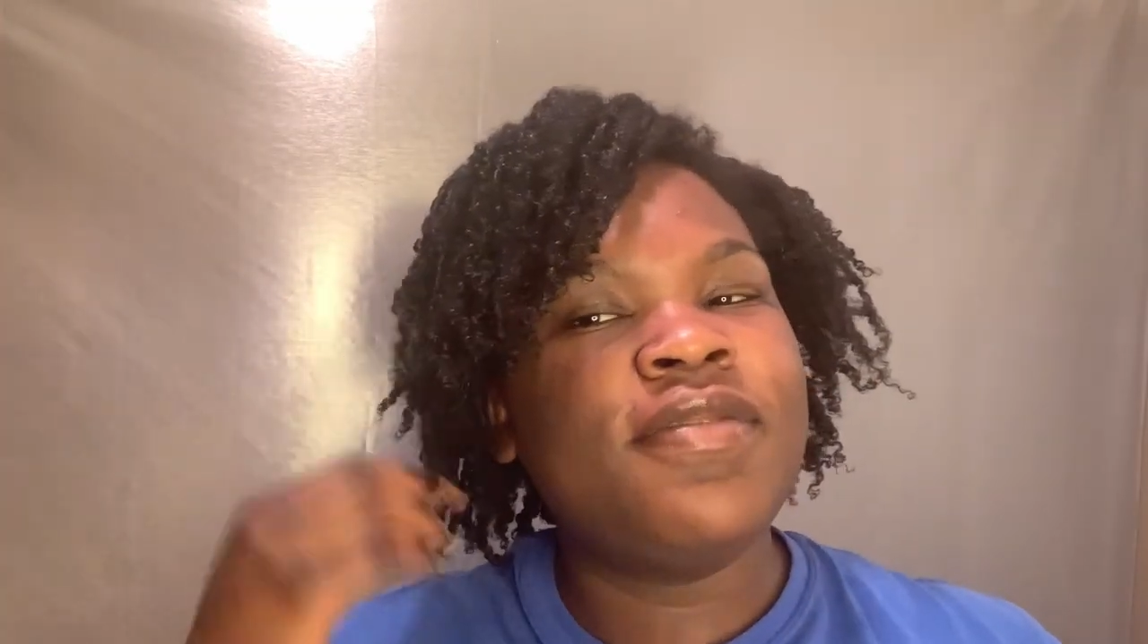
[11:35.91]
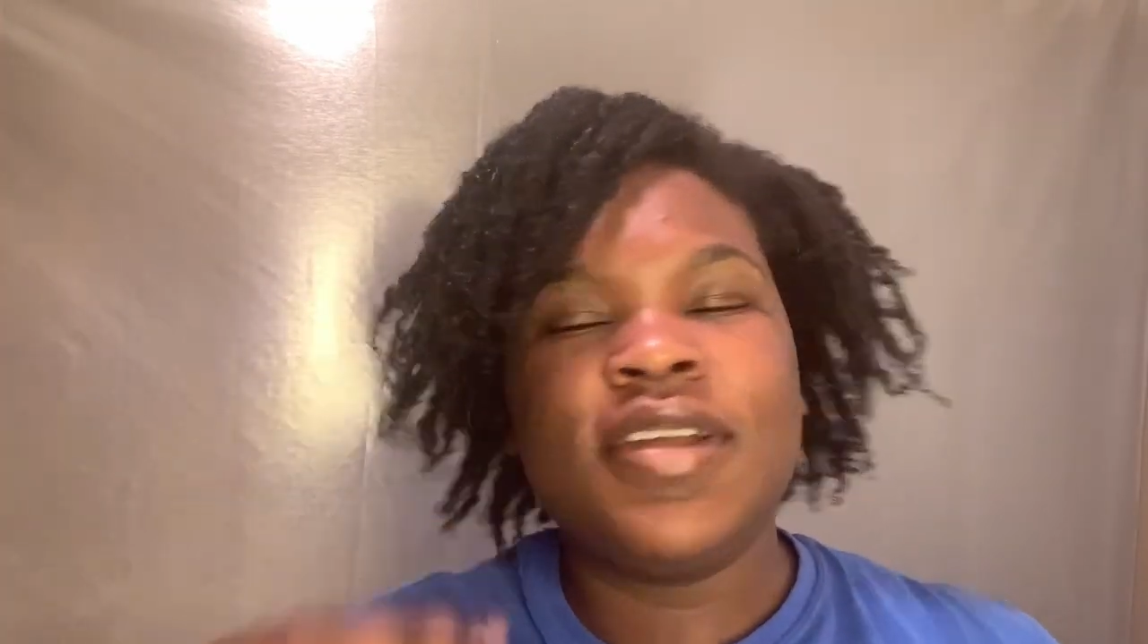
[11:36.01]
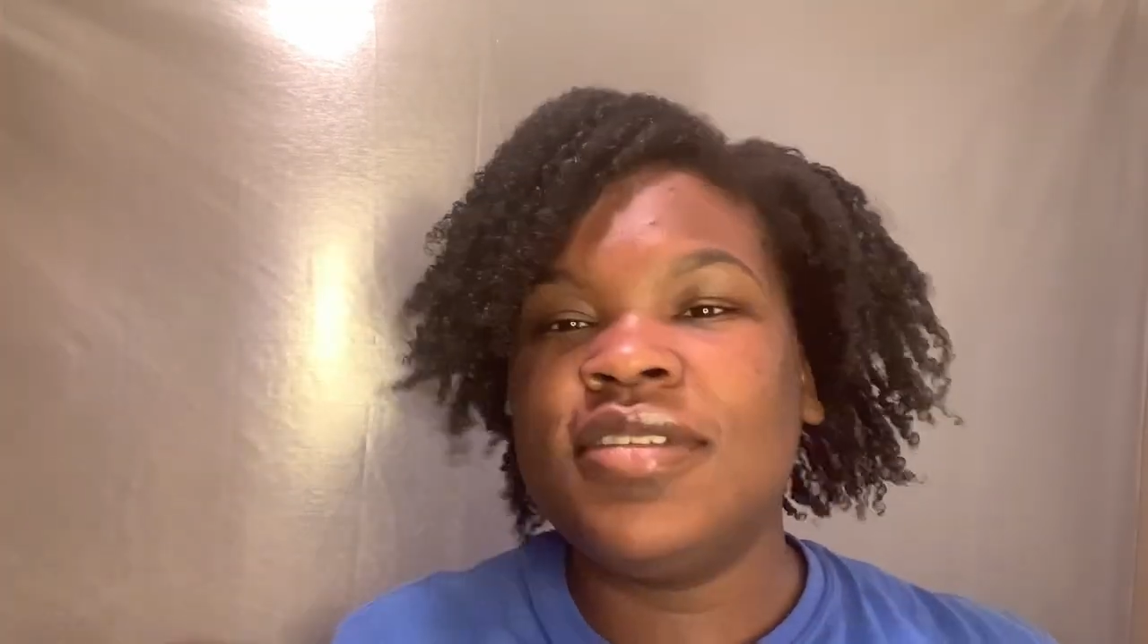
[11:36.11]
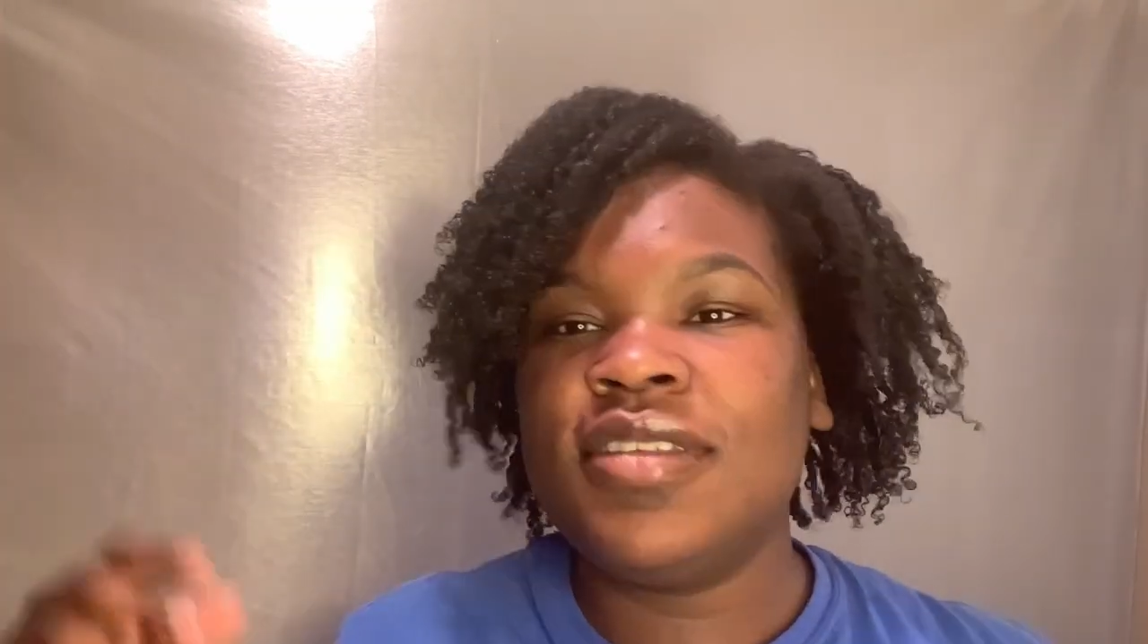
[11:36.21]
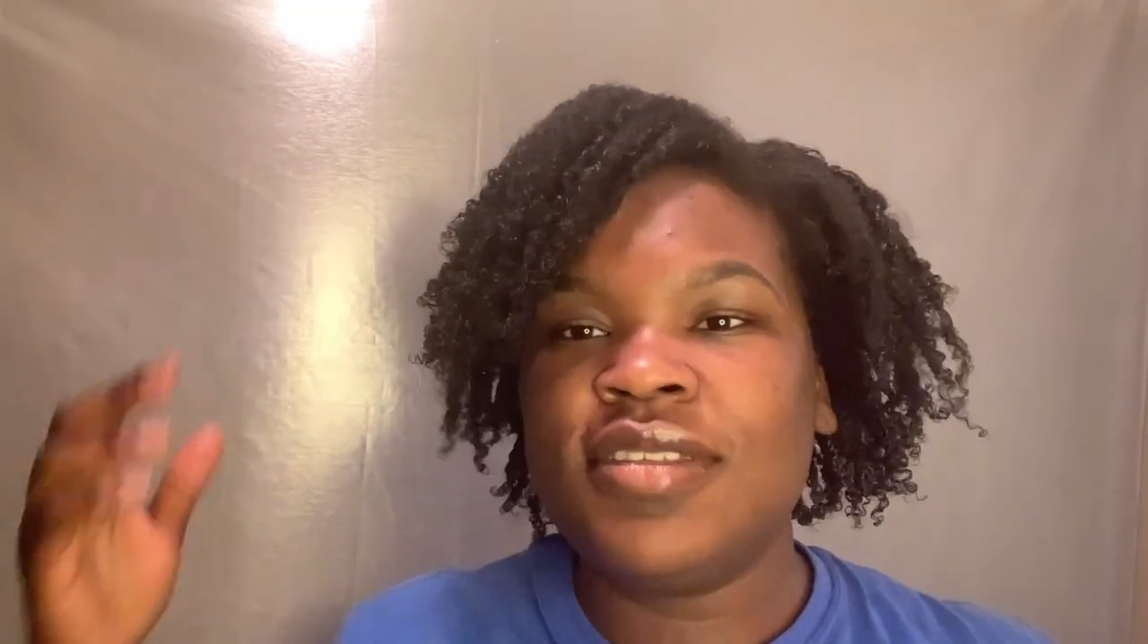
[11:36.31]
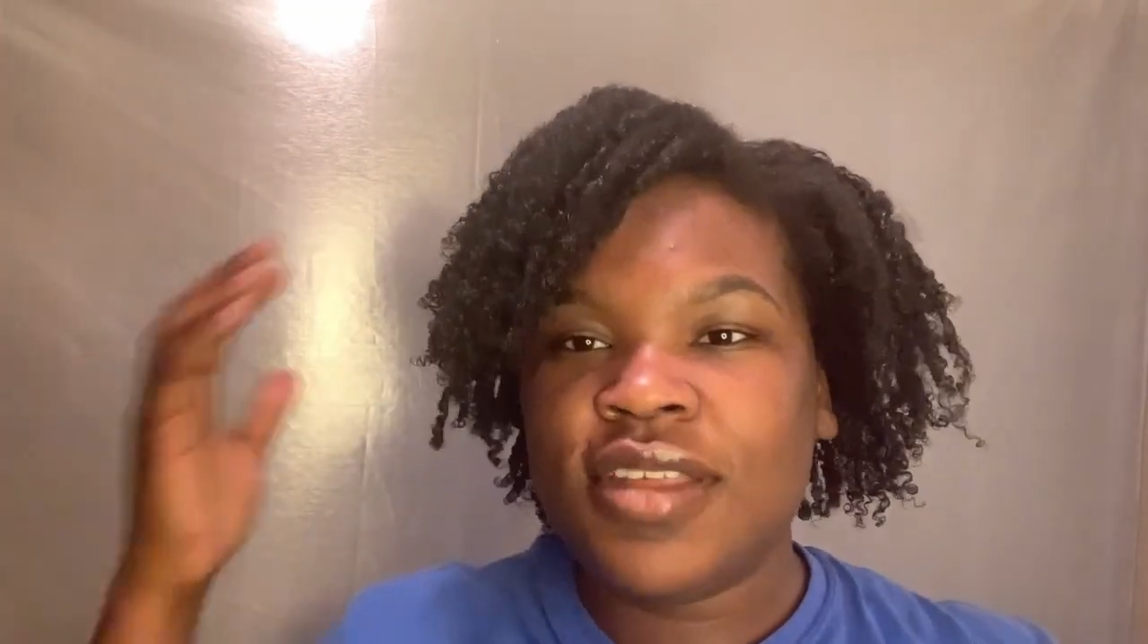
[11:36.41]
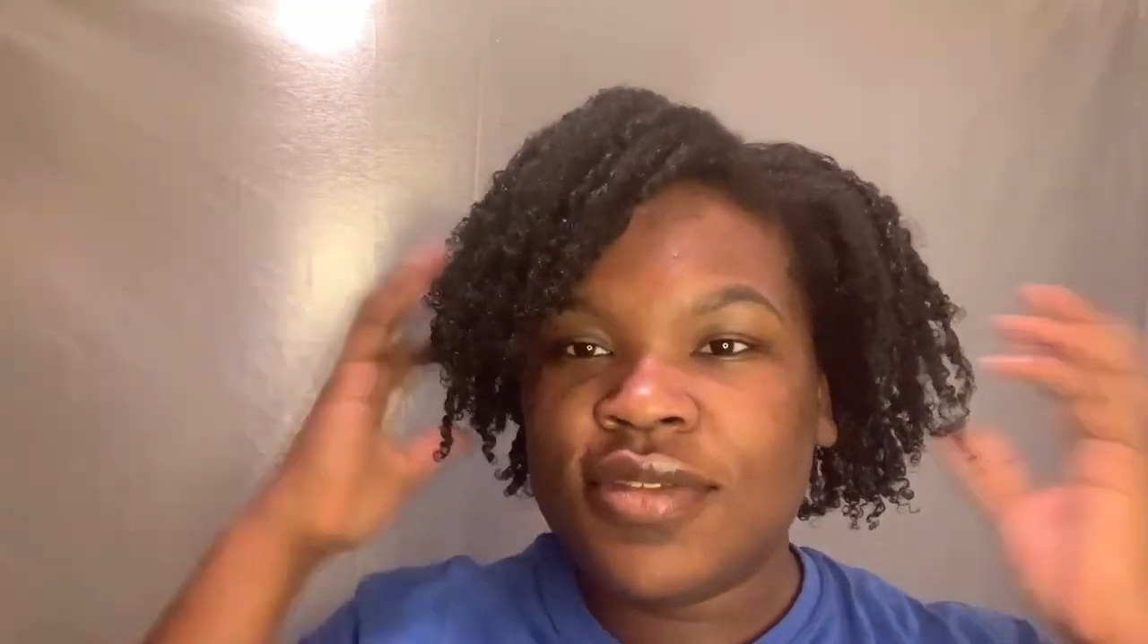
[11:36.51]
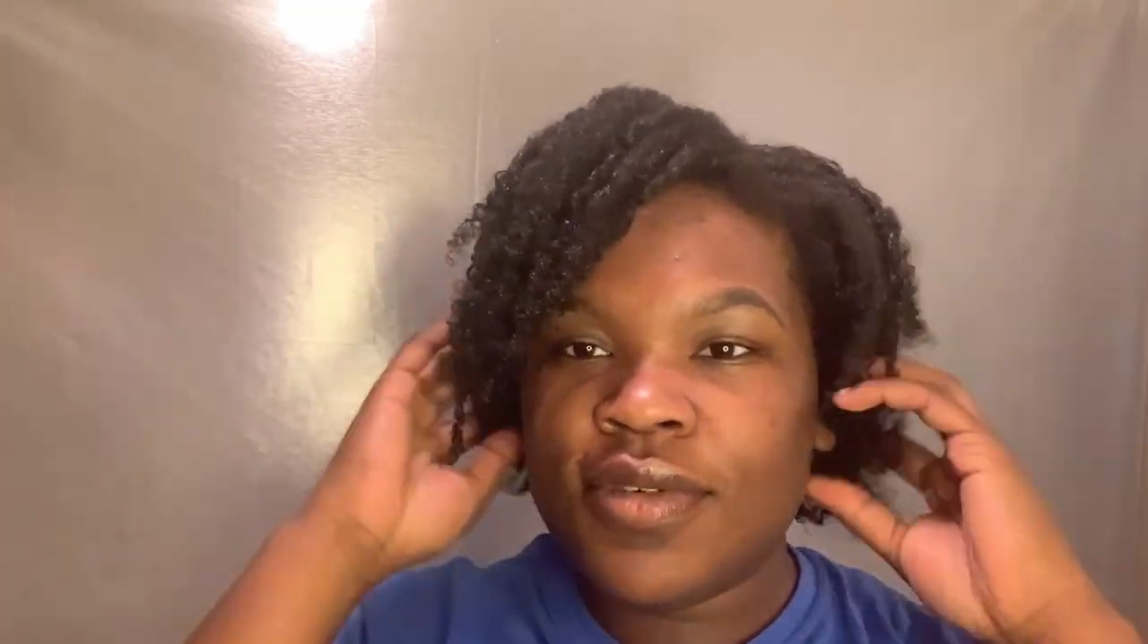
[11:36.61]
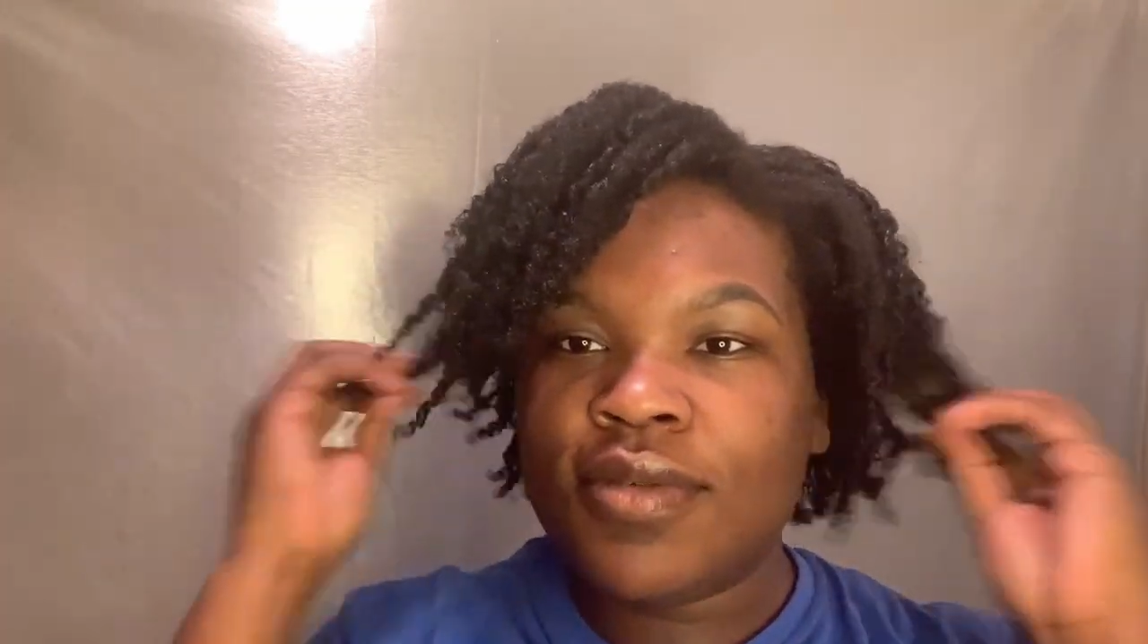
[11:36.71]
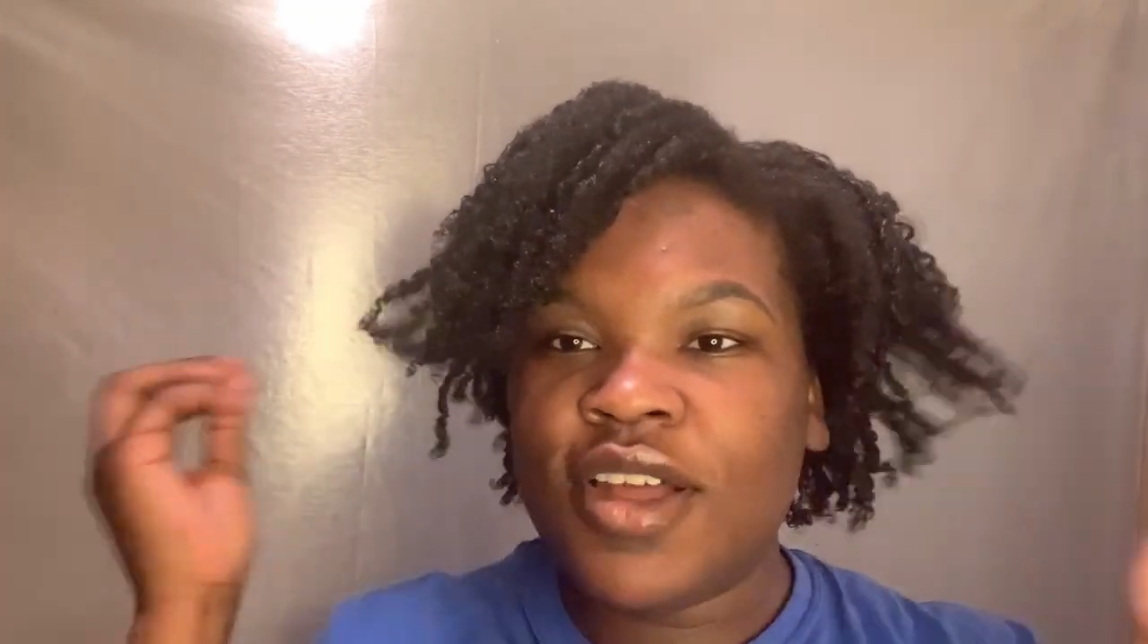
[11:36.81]
first
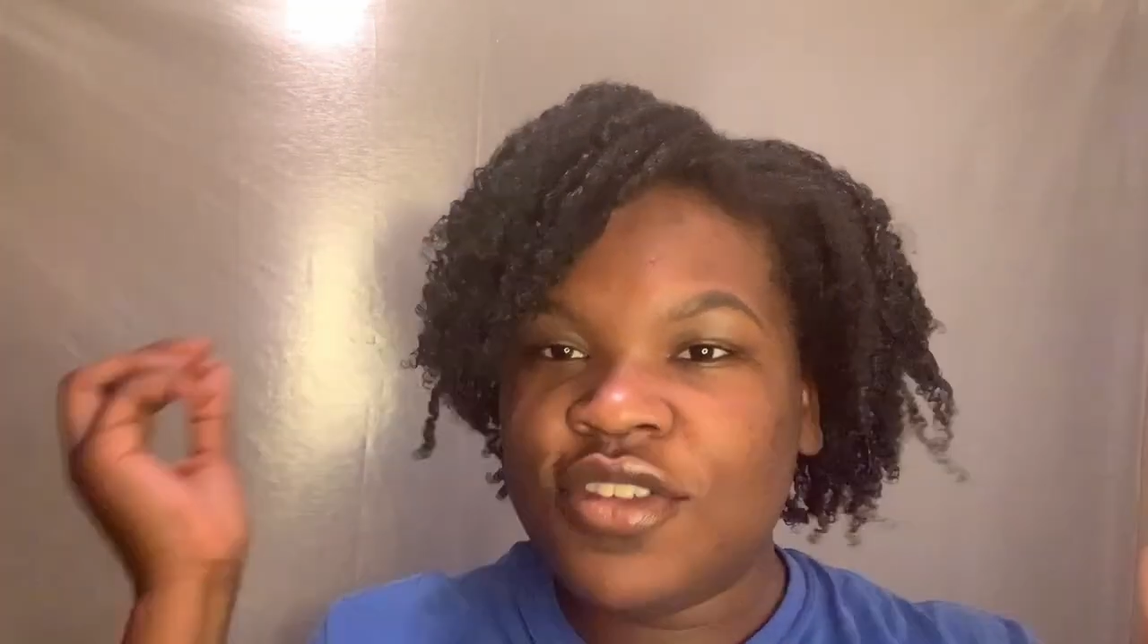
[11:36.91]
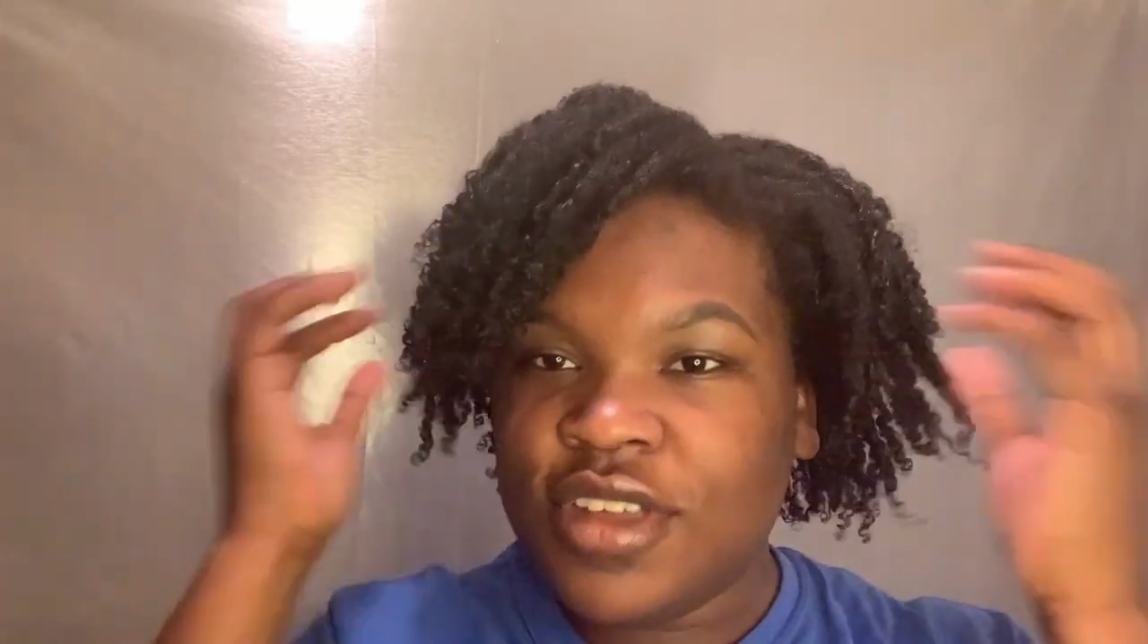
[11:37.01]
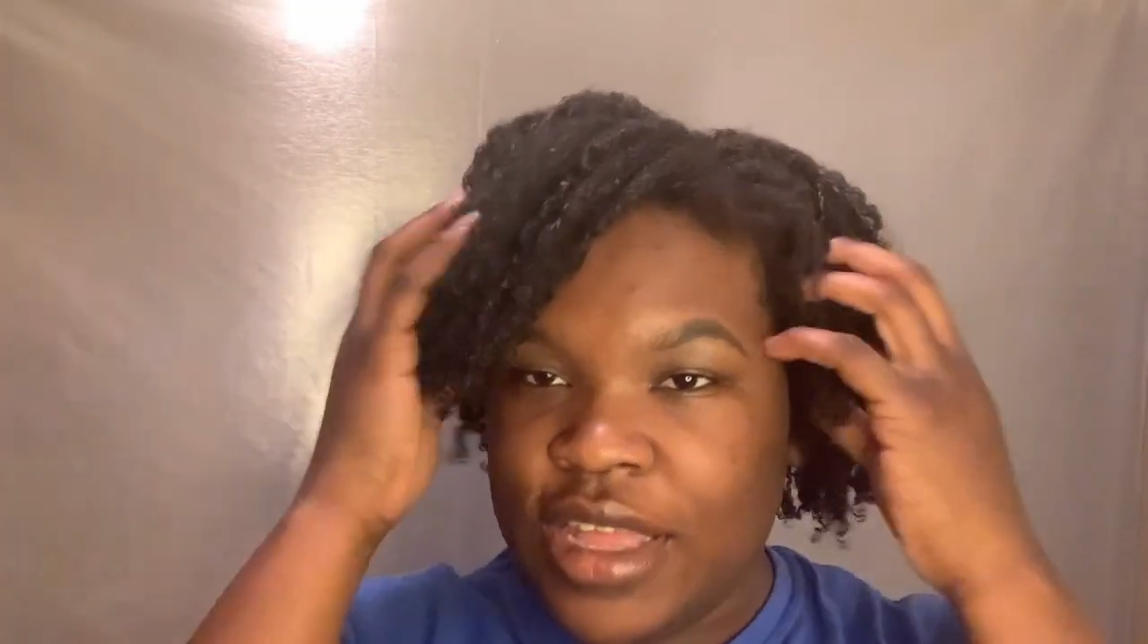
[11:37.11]
successful wash